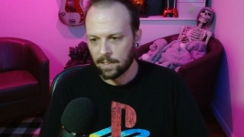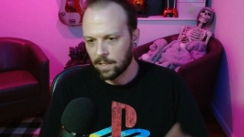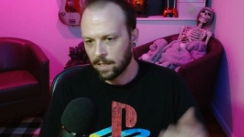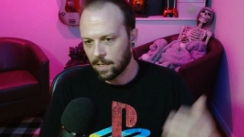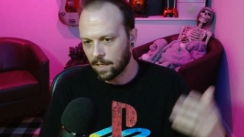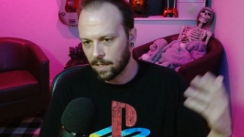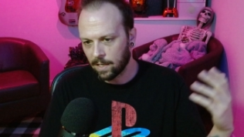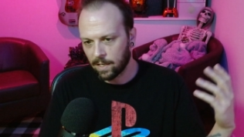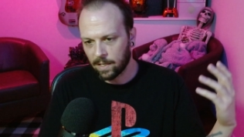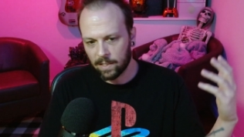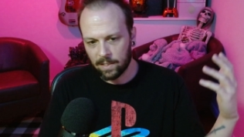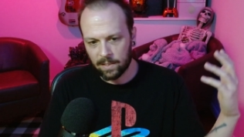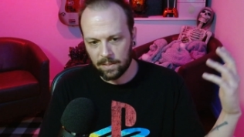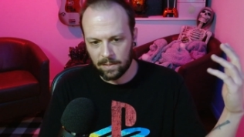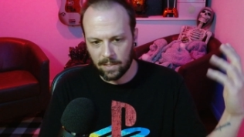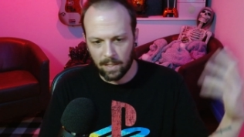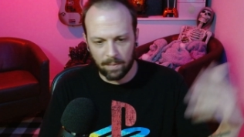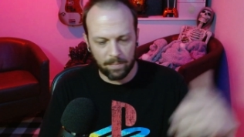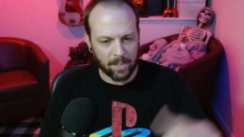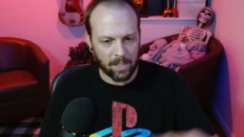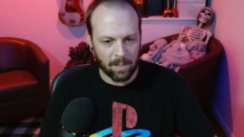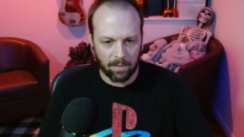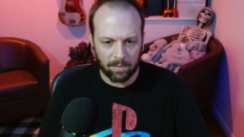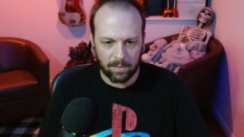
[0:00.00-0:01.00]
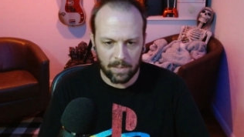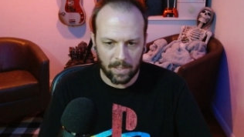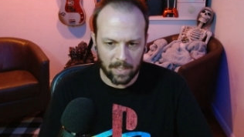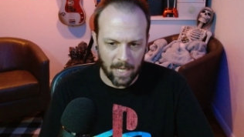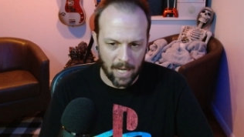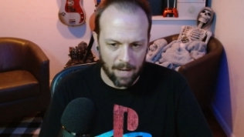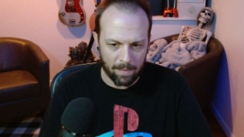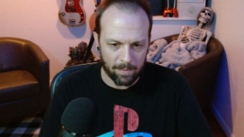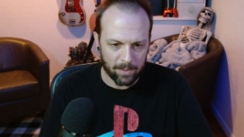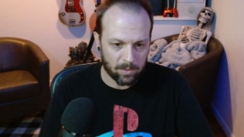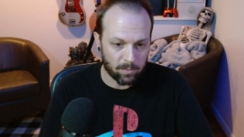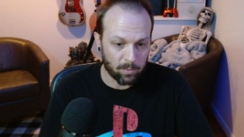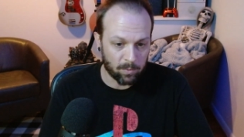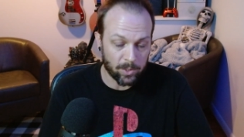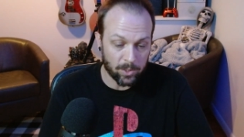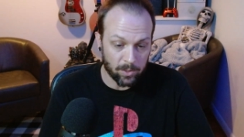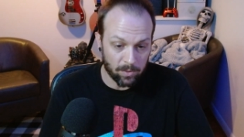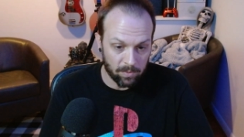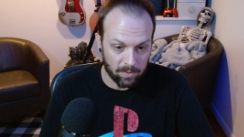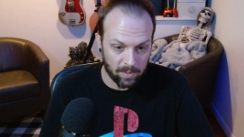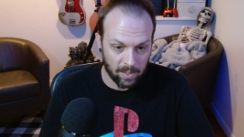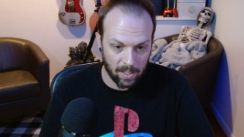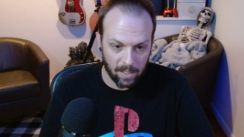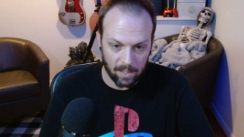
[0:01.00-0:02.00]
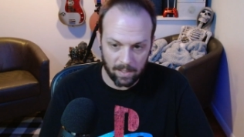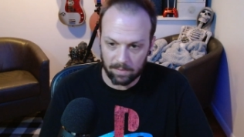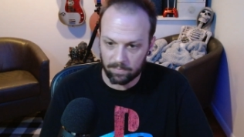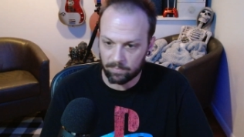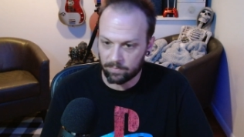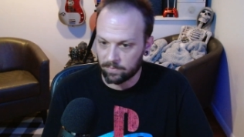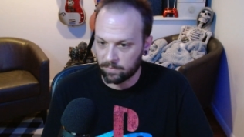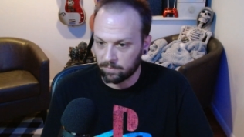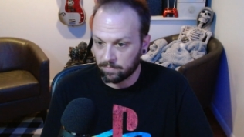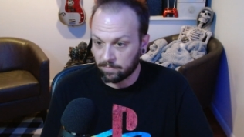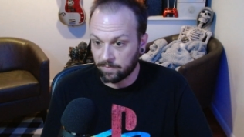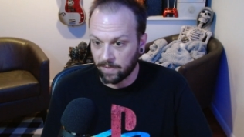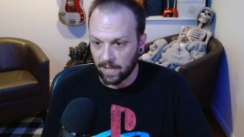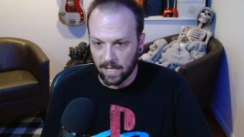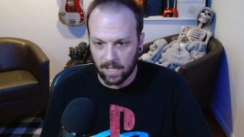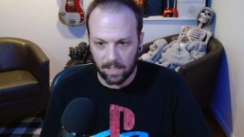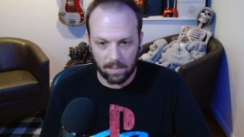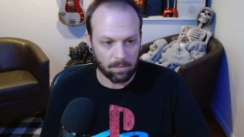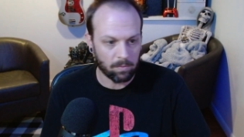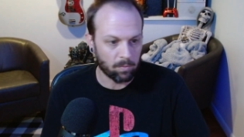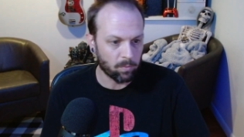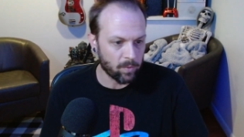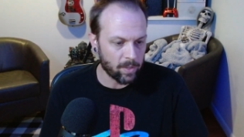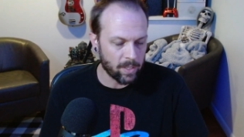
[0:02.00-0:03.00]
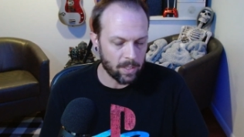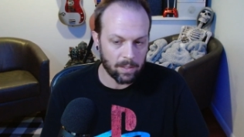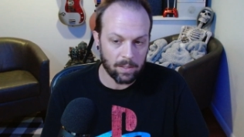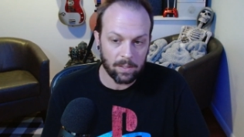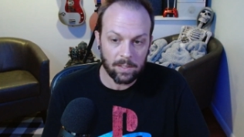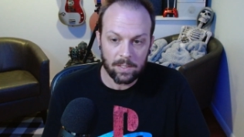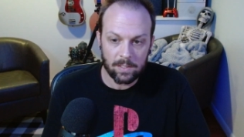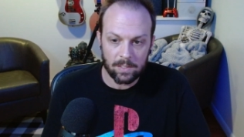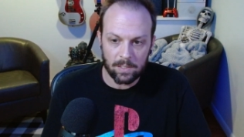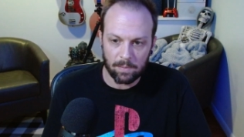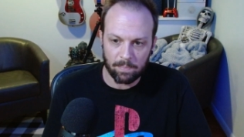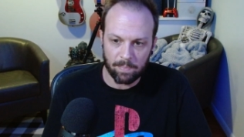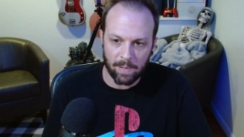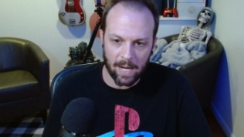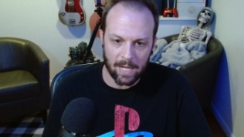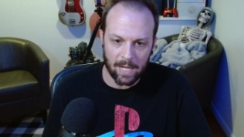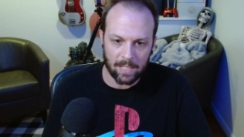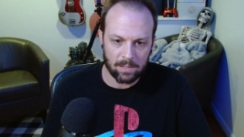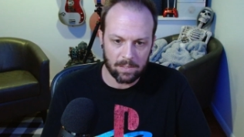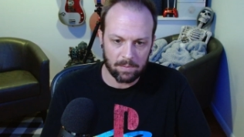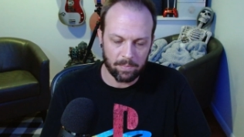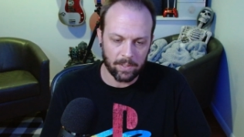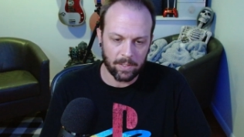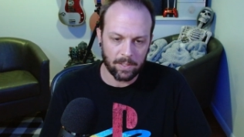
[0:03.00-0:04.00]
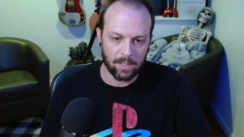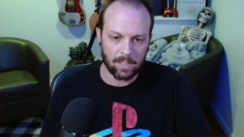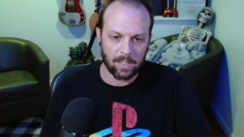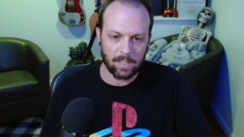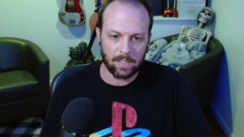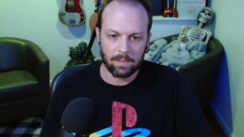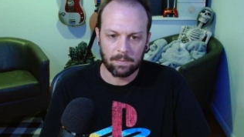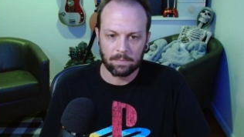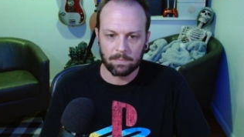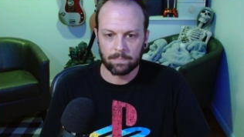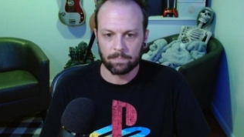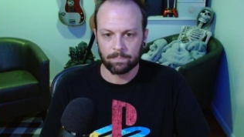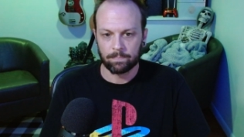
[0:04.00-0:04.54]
Let me know in the comments what you think. Fake, real, is it a possibility?